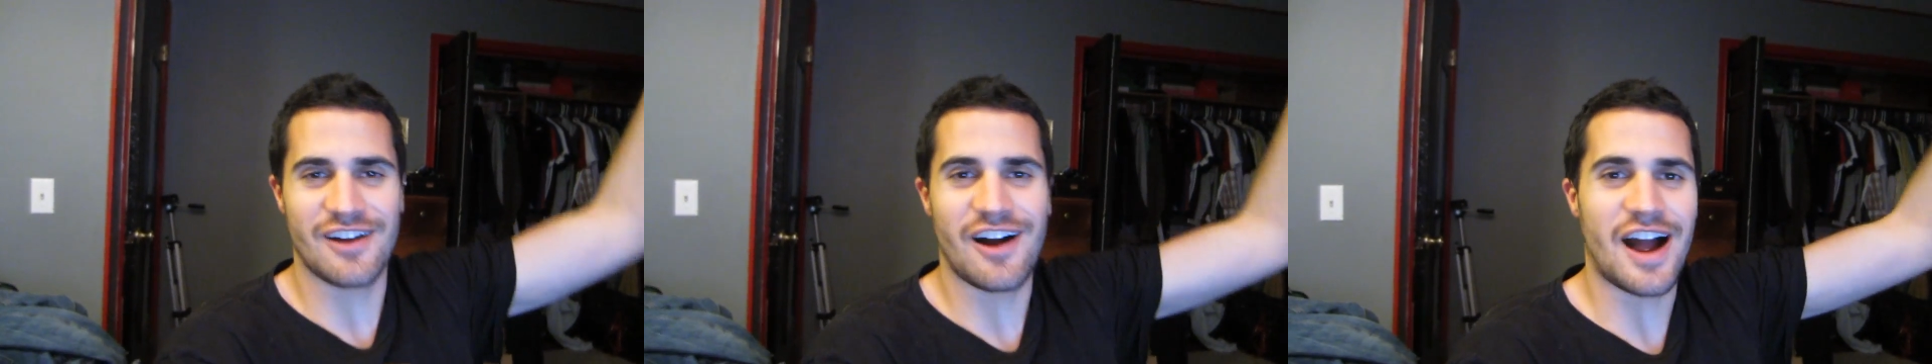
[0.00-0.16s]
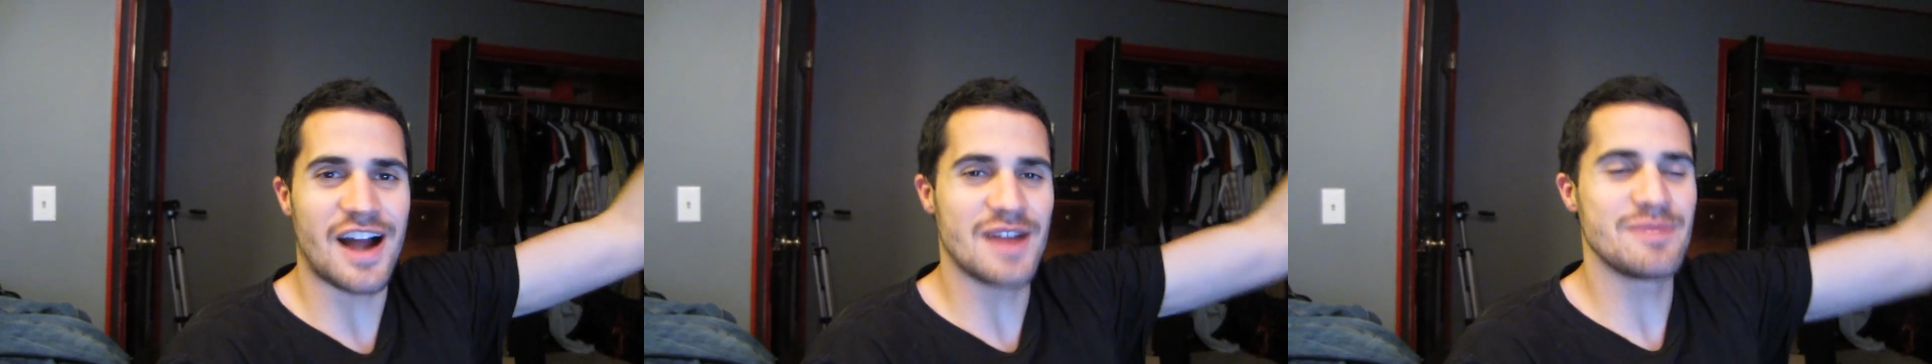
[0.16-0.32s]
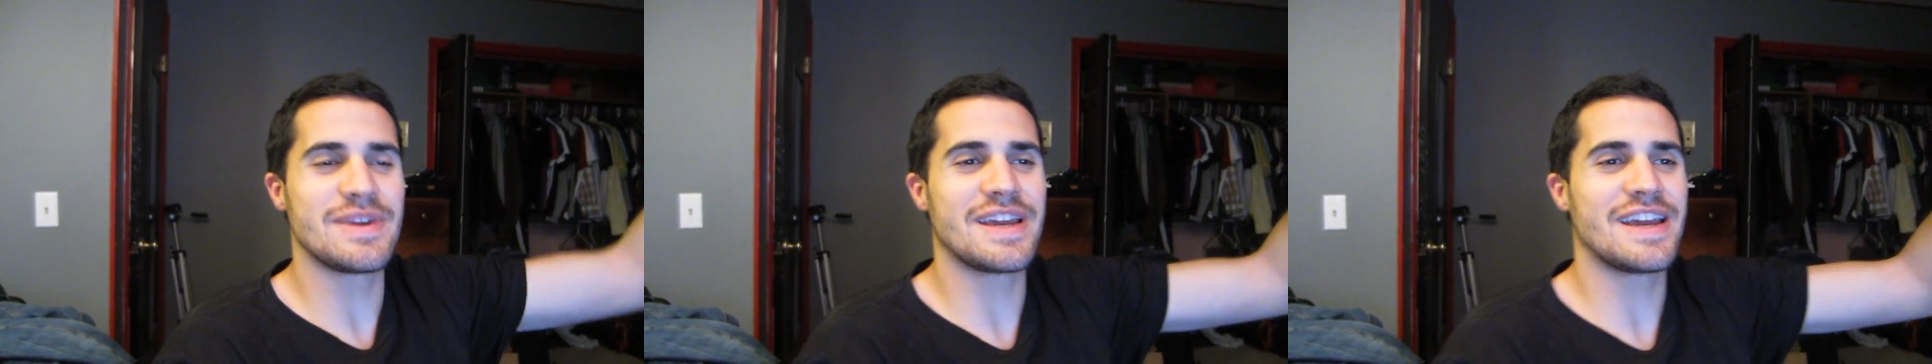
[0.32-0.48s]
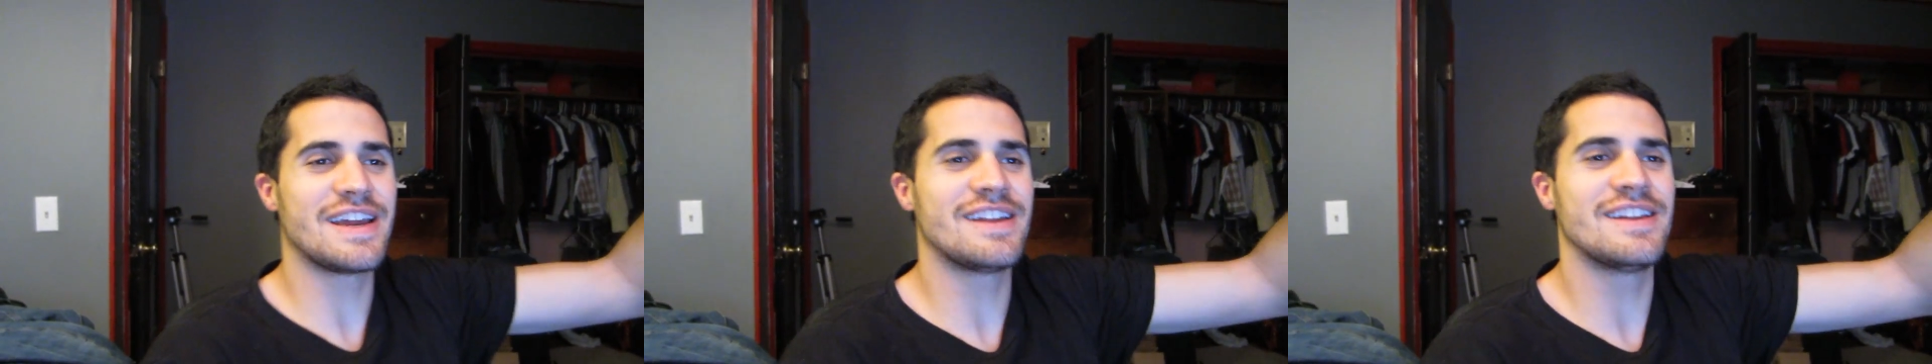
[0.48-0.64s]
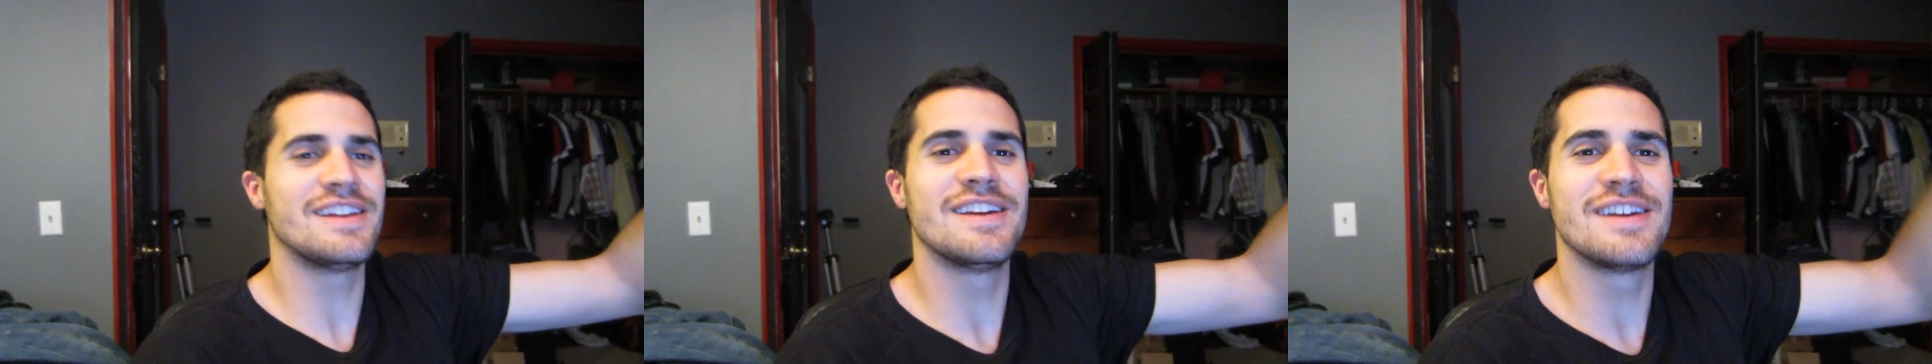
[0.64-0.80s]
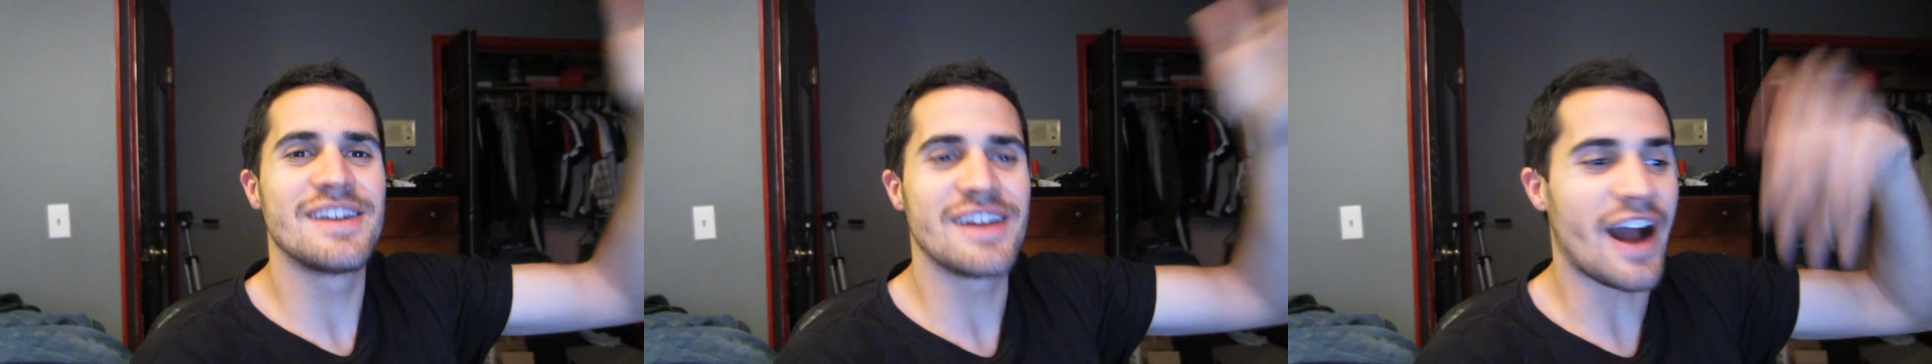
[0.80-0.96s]
I
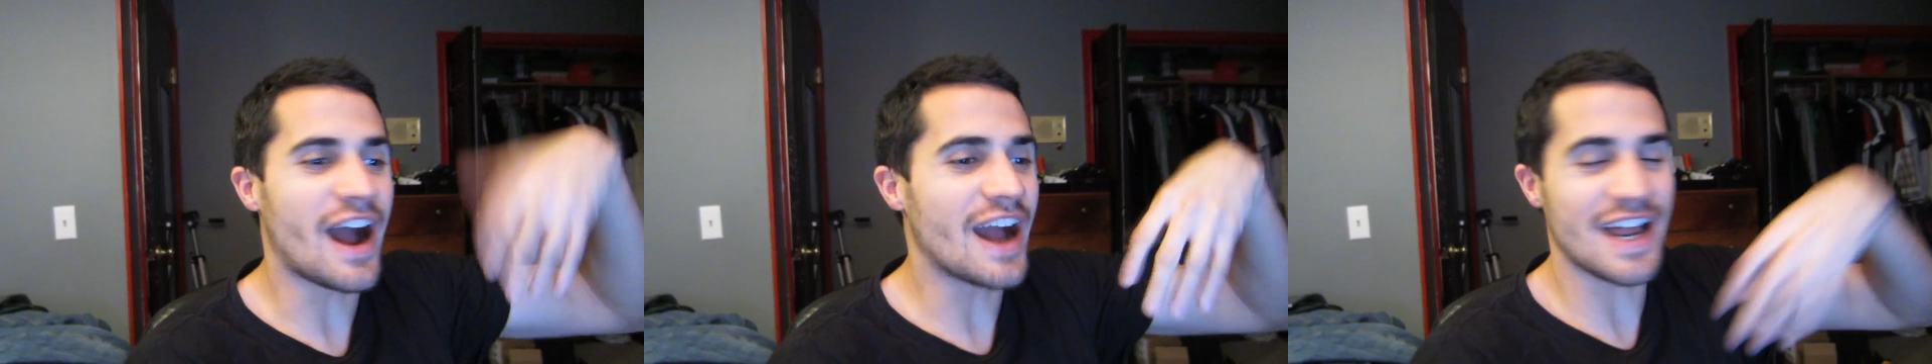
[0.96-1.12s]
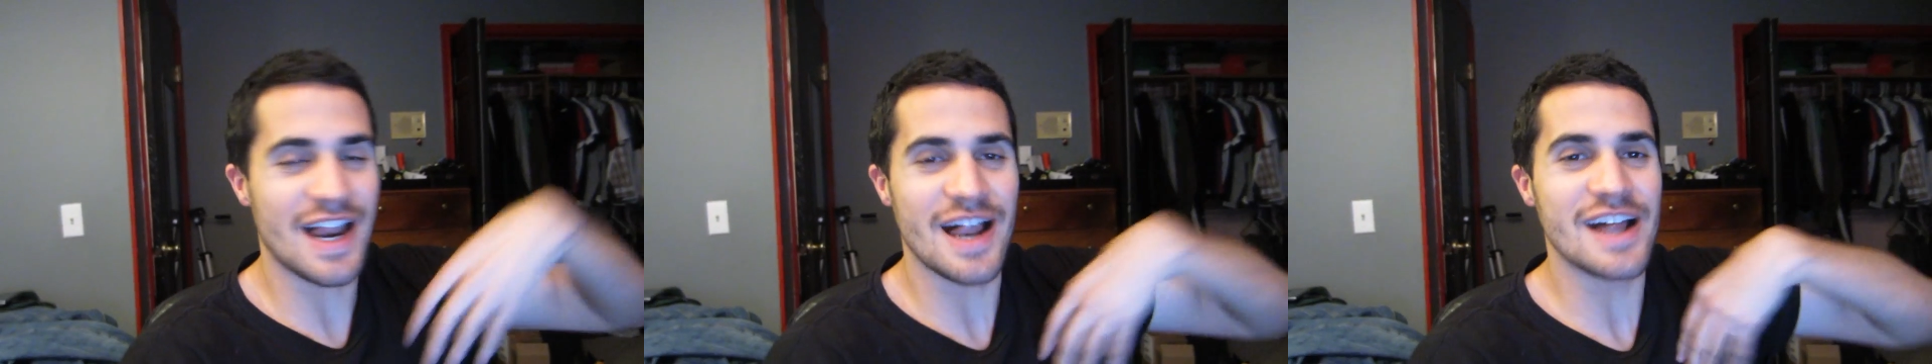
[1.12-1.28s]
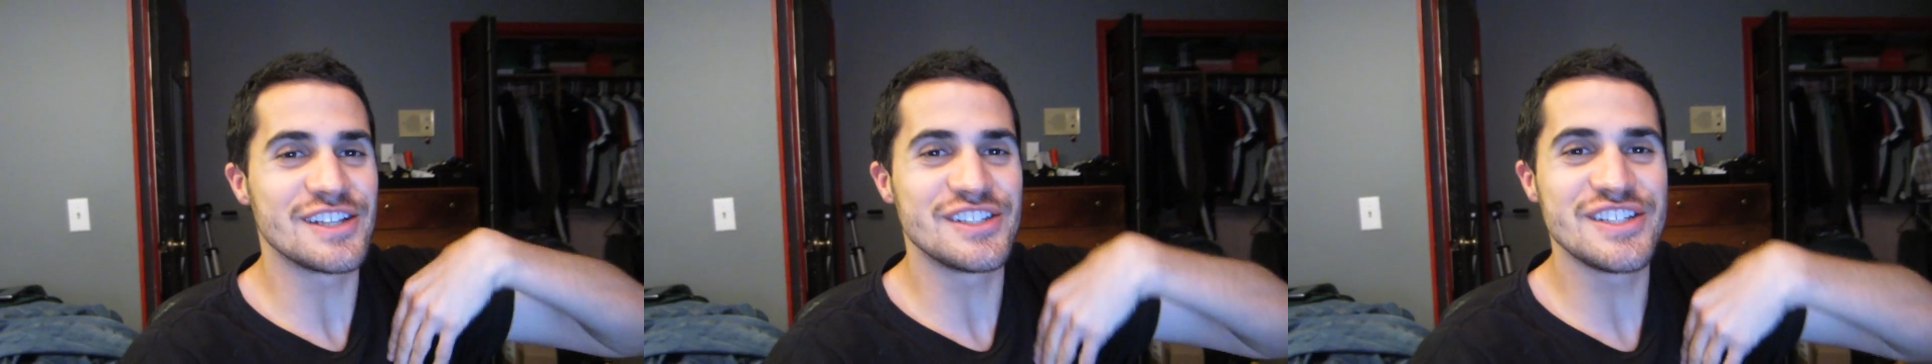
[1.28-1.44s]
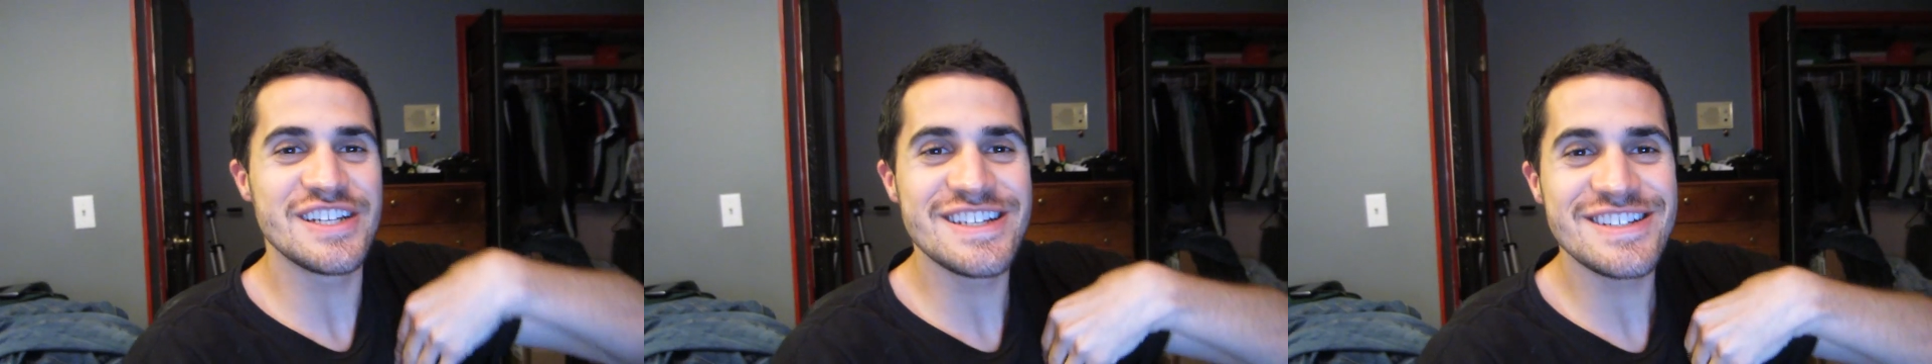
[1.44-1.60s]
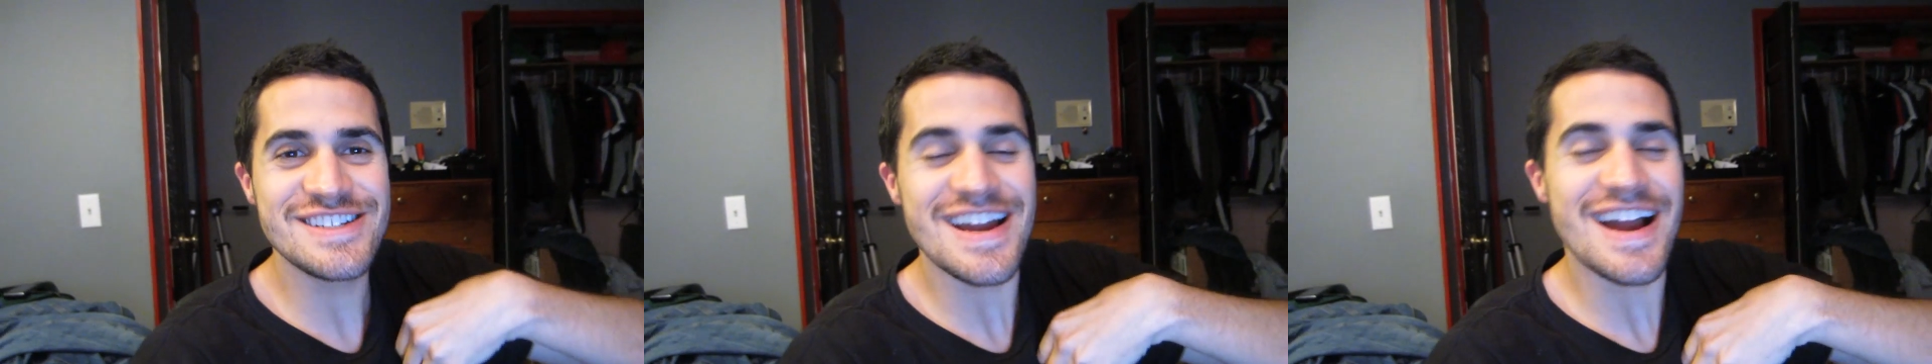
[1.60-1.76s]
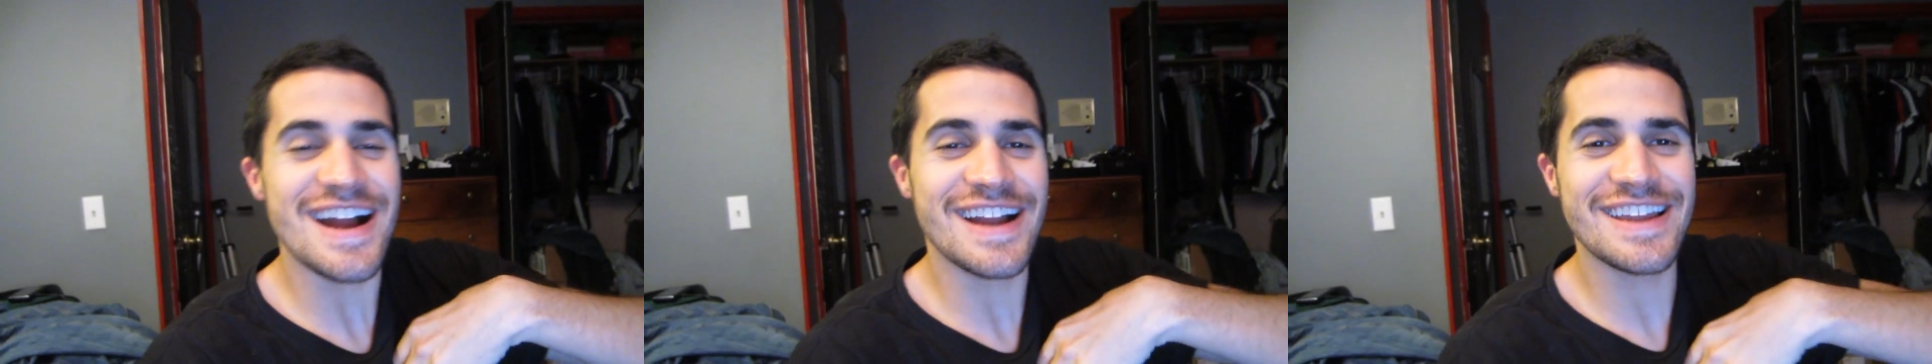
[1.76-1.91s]
mean, I got a jean
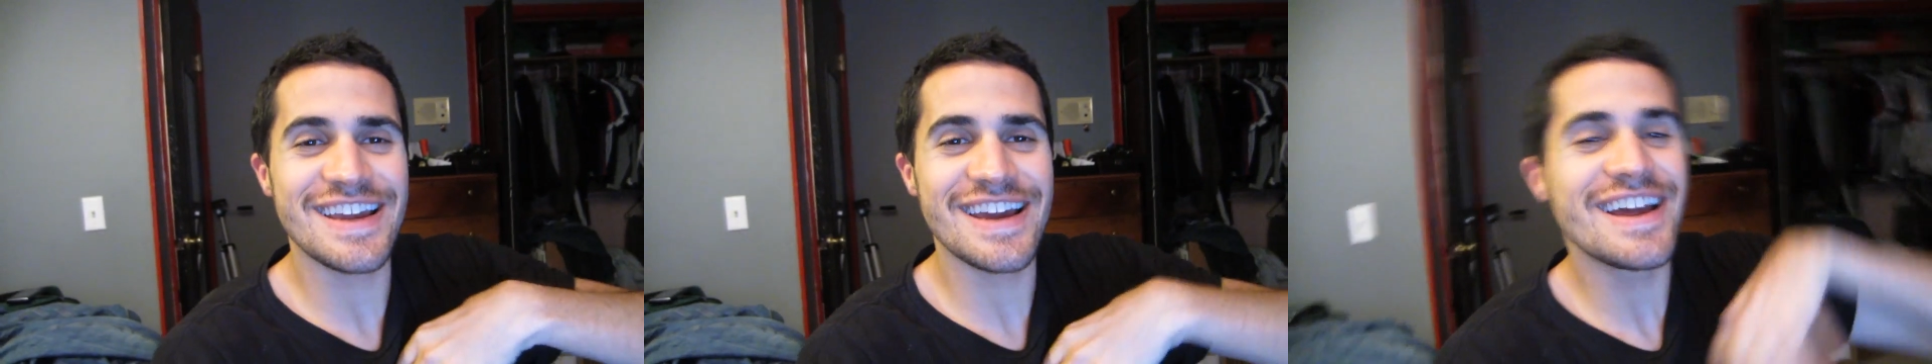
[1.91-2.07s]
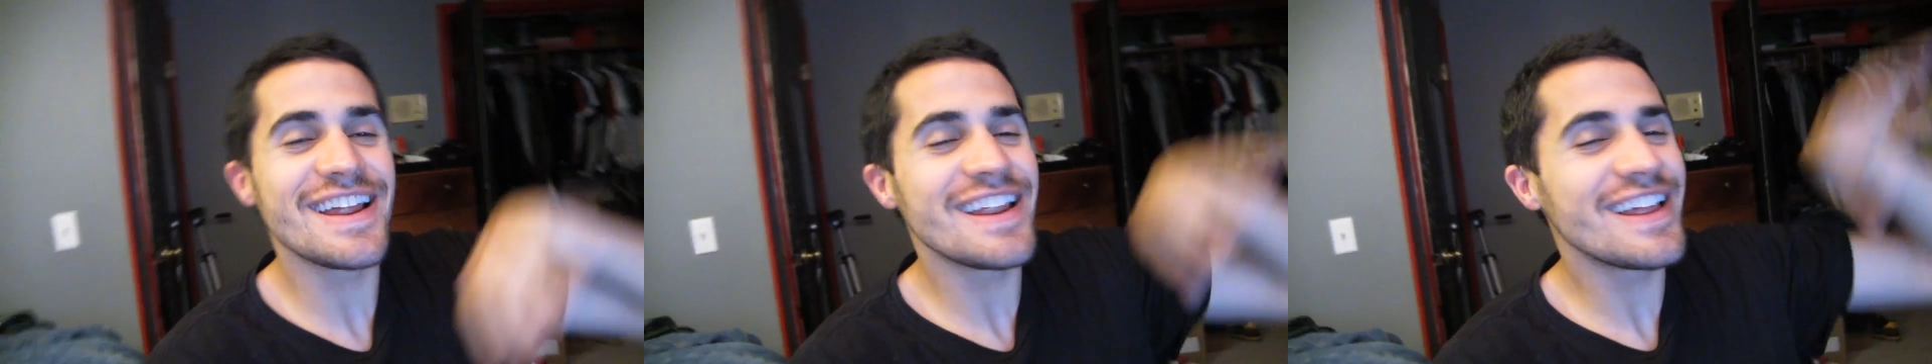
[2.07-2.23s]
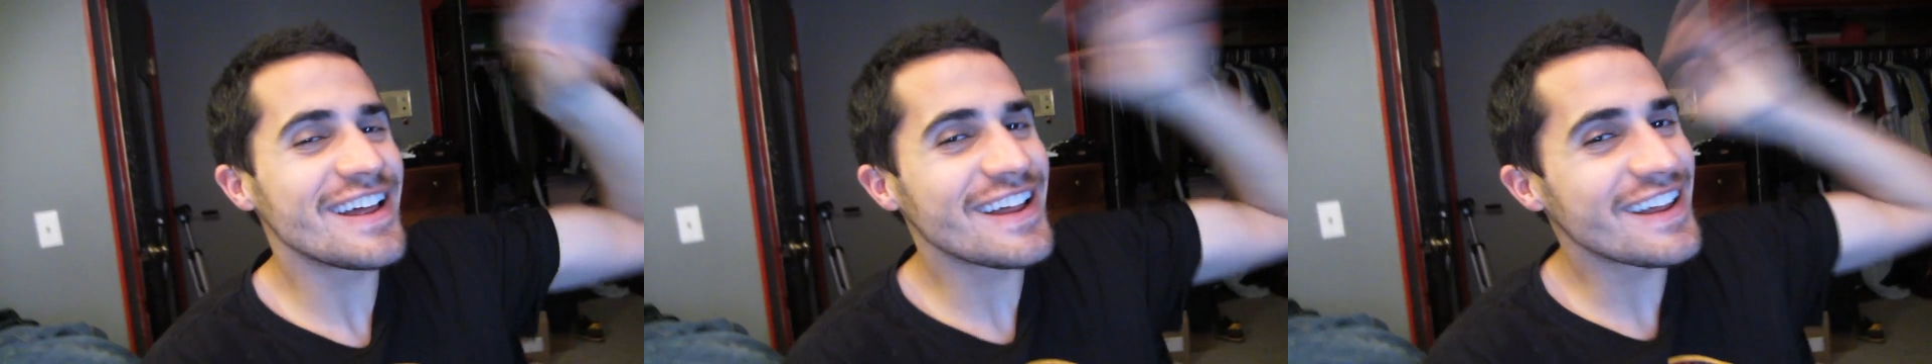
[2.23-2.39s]
jacket.